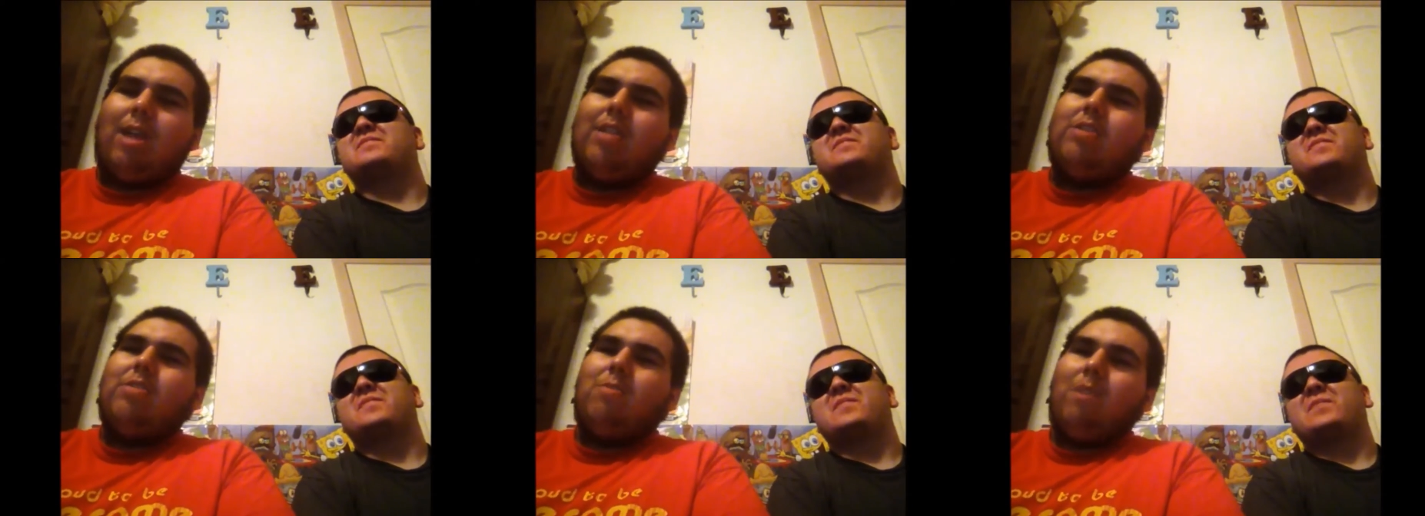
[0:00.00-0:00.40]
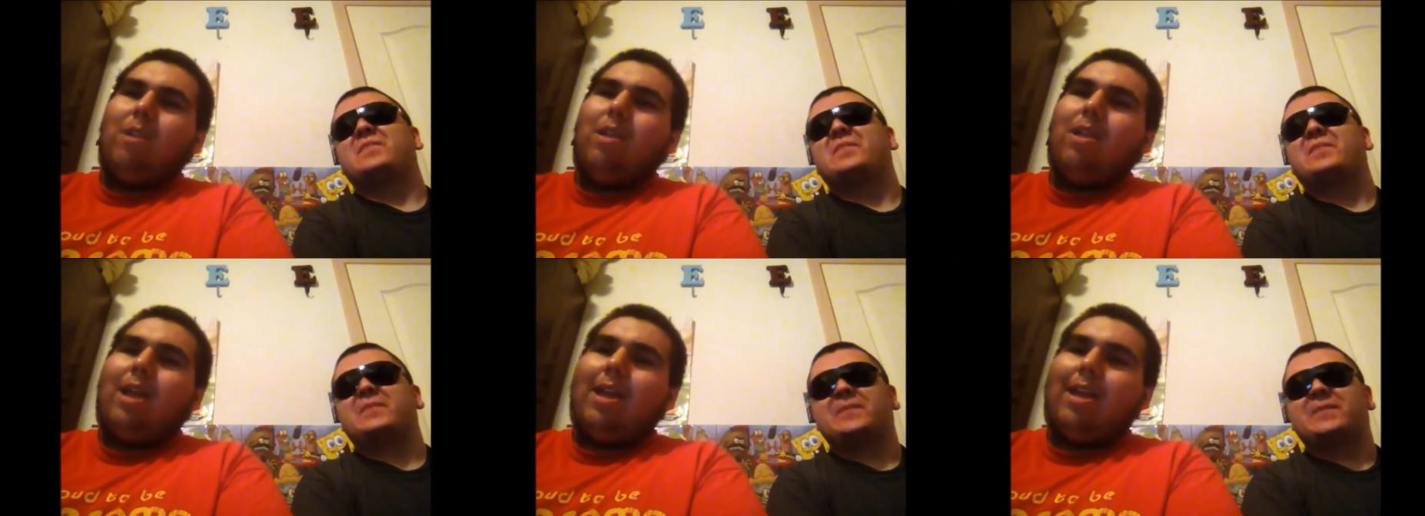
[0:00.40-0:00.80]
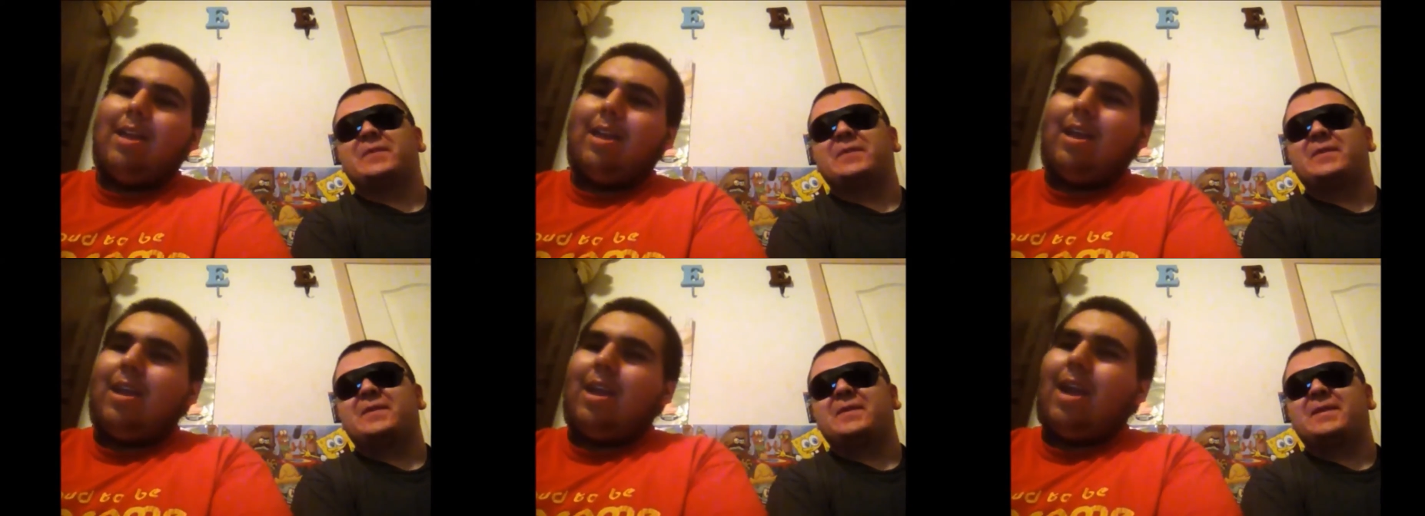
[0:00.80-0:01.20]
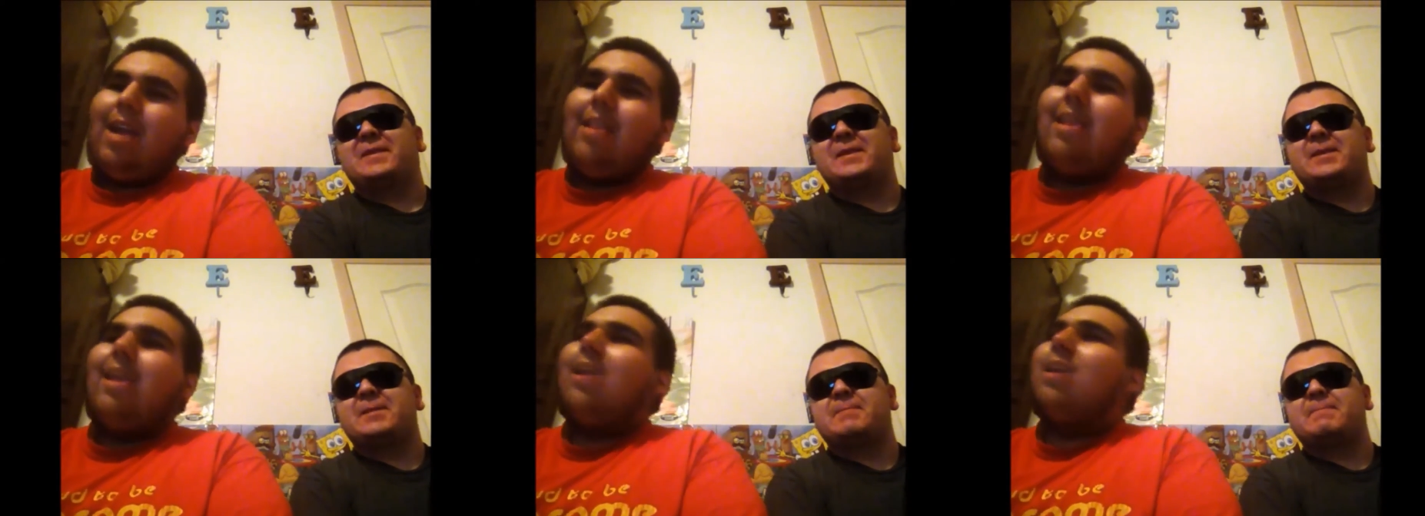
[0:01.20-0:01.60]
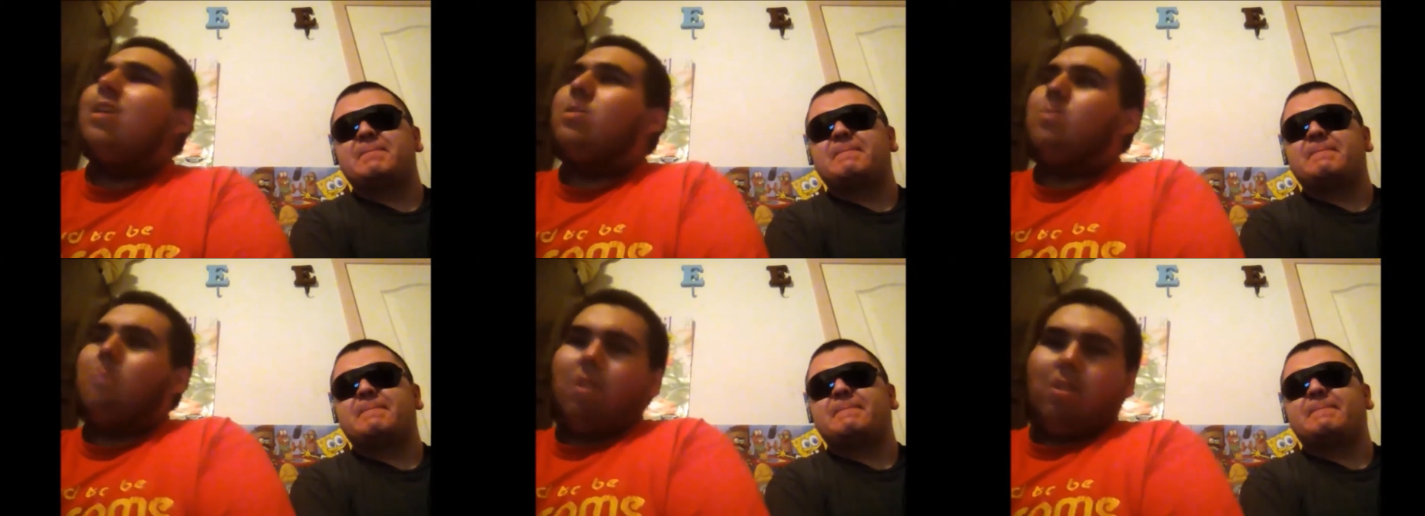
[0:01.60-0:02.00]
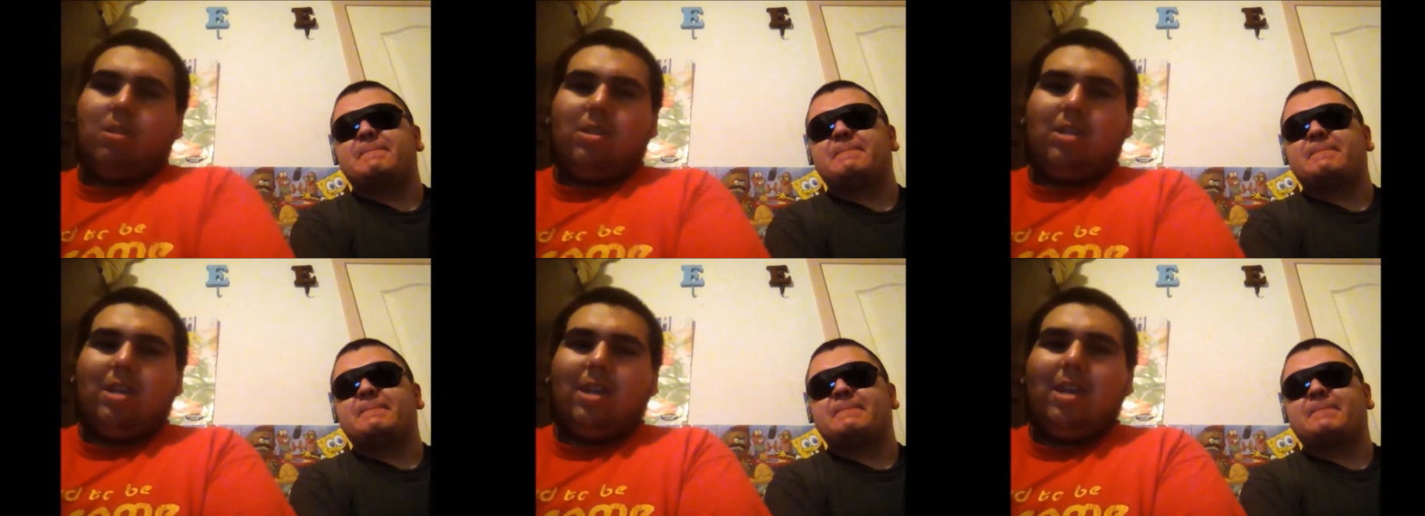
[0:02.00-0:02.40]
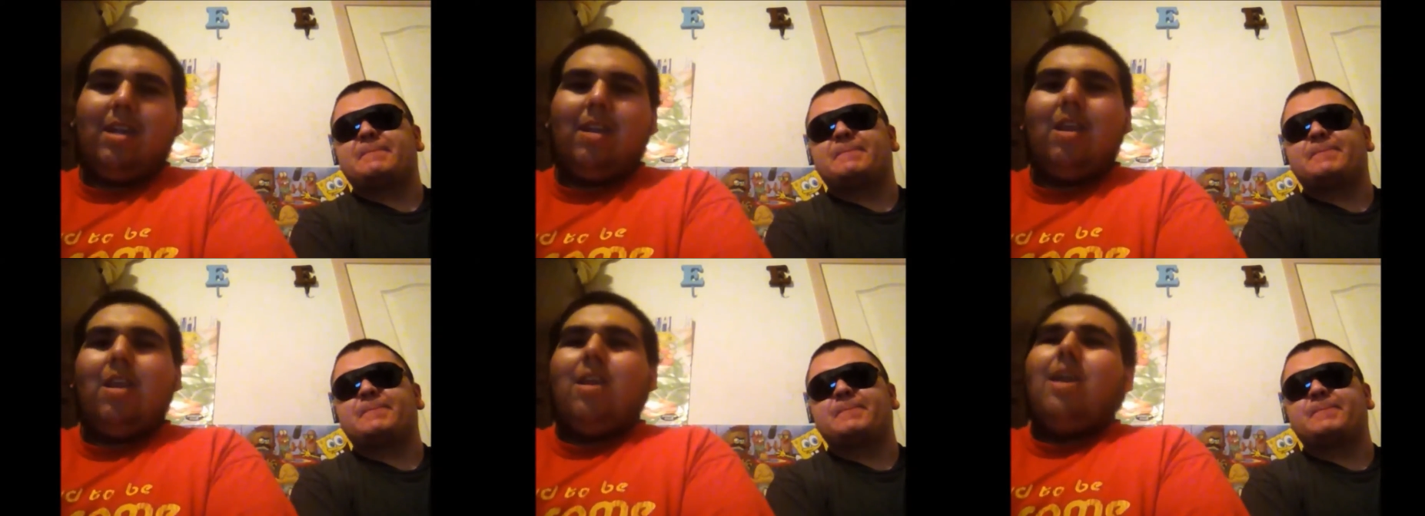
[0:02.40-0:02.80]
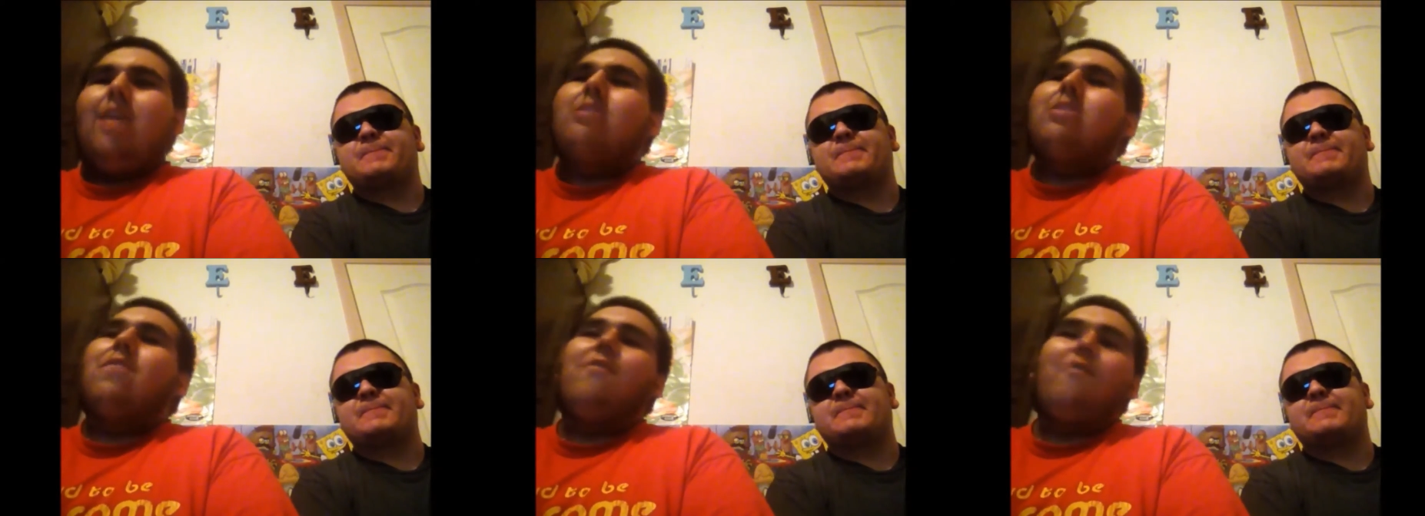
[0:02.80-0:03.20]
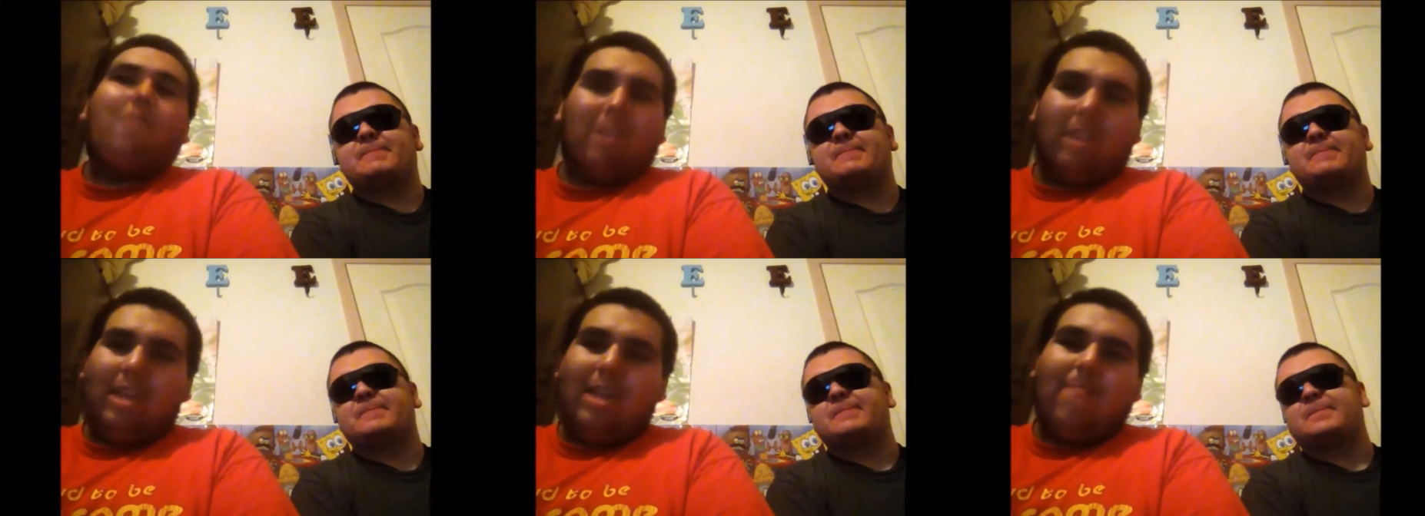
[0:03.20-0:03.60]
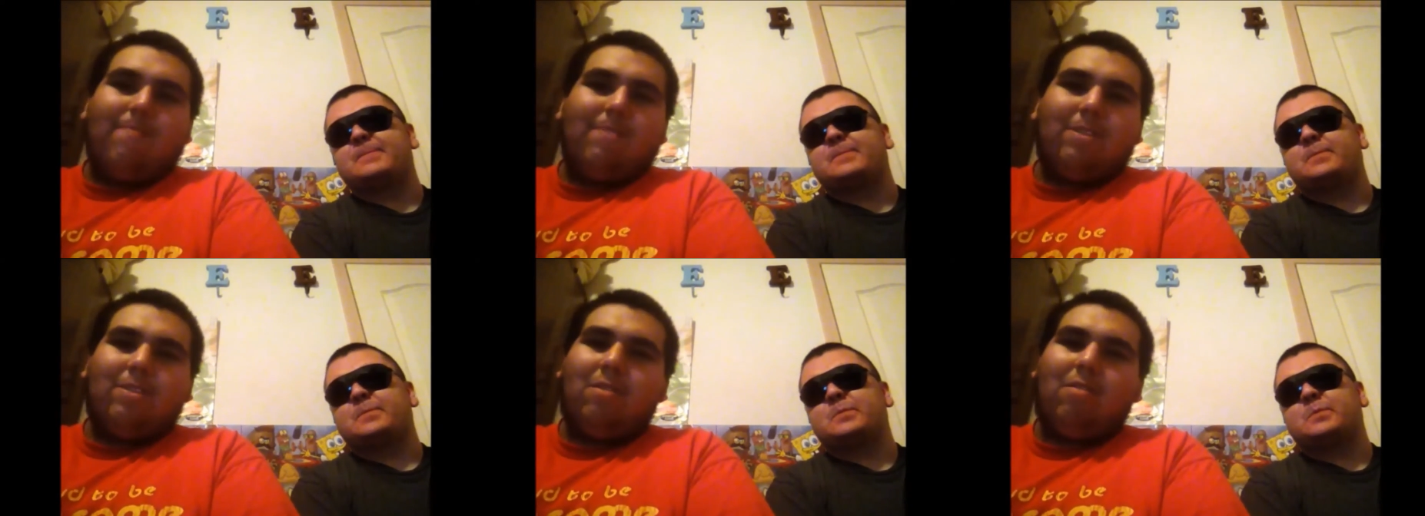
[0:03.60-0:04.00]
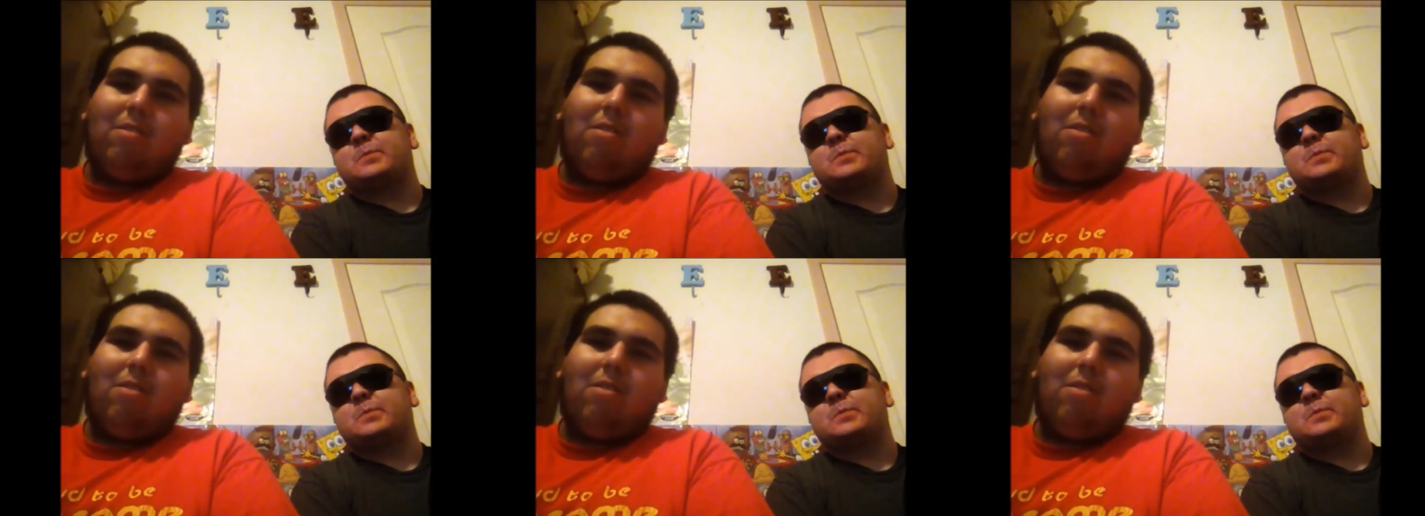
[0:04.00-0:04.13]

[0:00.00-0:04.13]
Speaker 1: I do really like it. I think it's well done. It's a funny episode